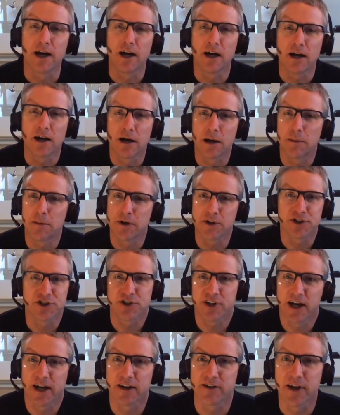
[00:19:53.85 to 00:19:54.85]
I'll
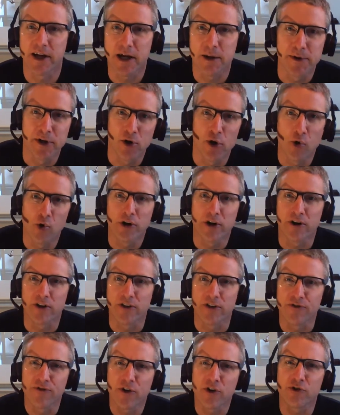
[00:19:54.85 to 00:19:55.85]
just kind of take them in
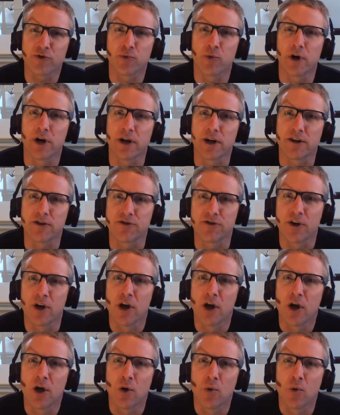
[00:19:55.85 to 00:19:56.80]
order. The first one is,